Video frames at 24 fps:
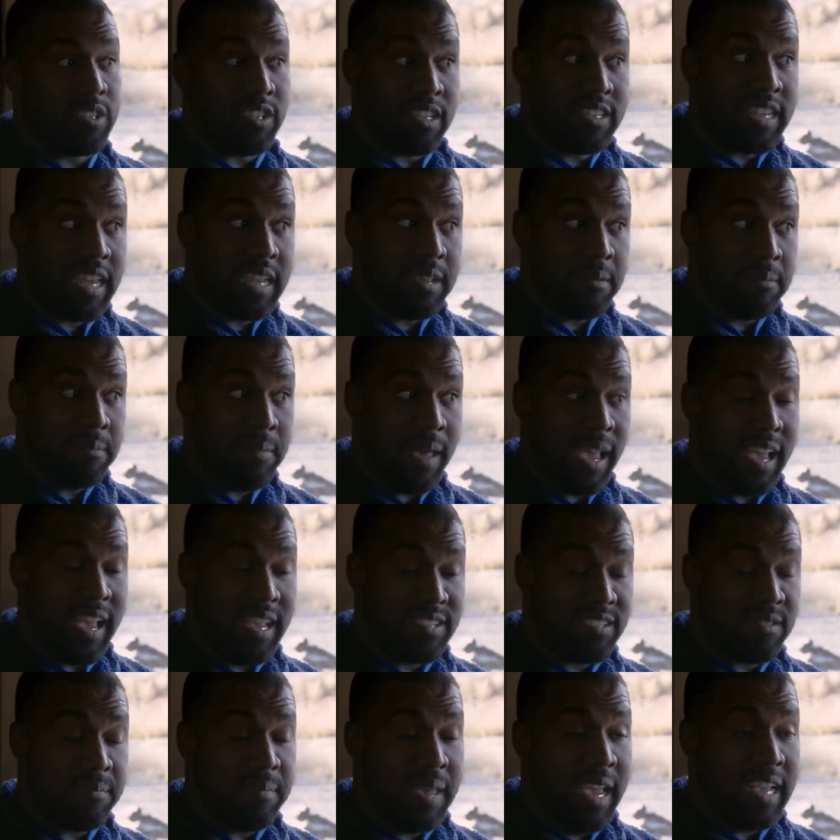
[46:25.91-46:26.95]
which I take
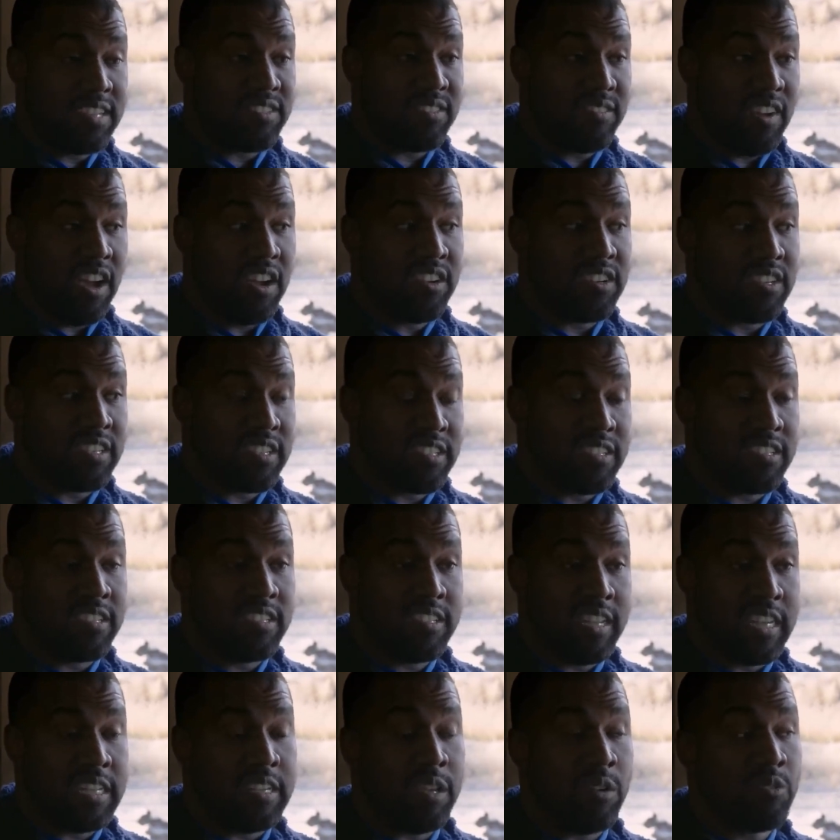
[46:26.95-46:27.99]
as a badge of honor because it
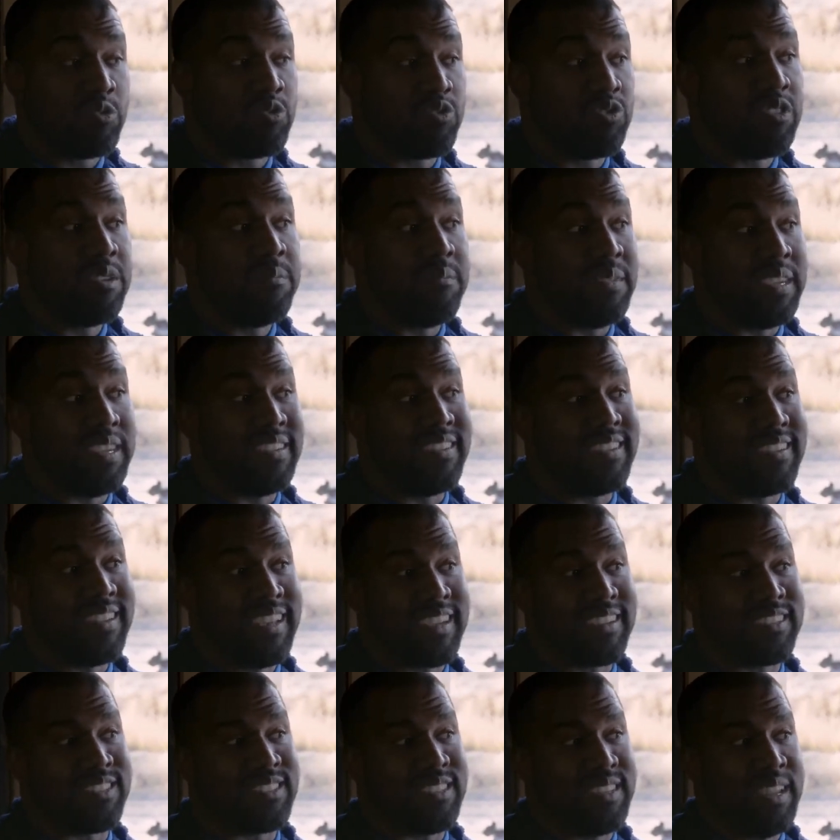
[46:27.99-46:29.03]
say, don't treat me
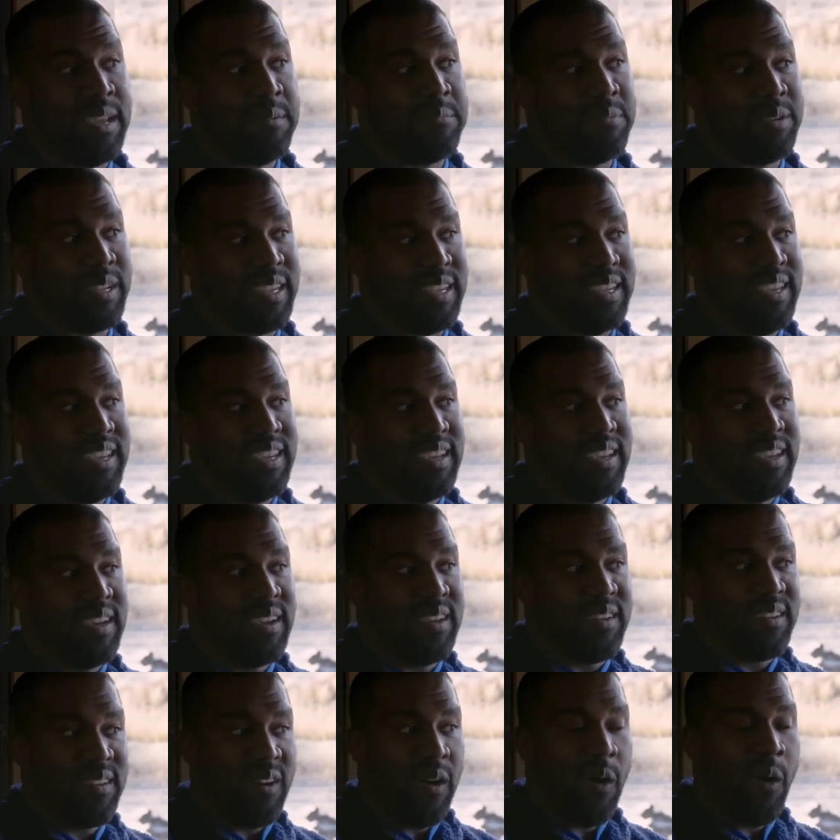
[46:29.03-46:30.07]
like a celebrity.
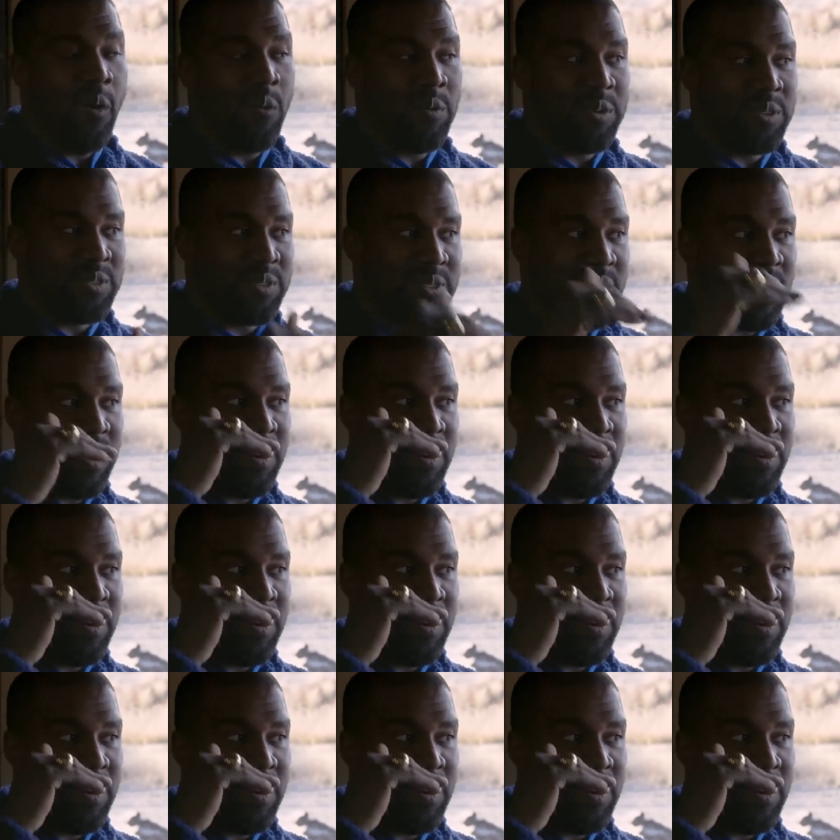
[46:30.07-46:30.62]
Always